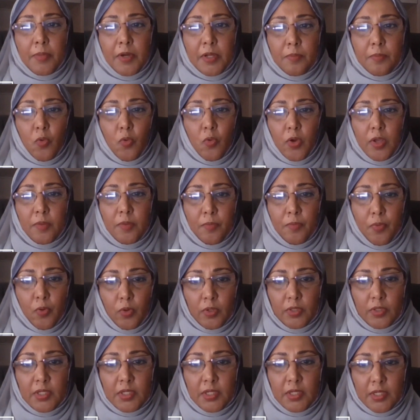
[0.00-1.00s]
But more
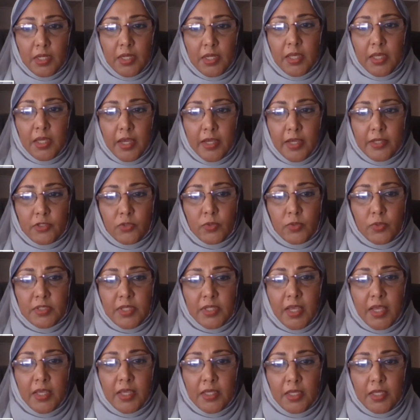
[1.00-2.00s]
importantly, as you were
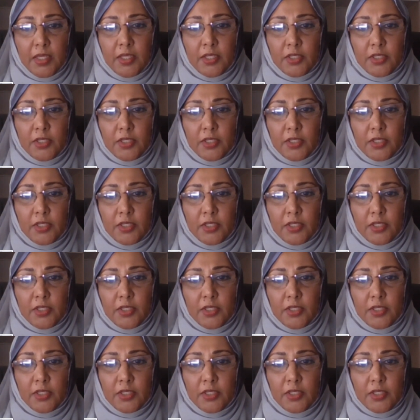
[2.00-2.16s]
saying,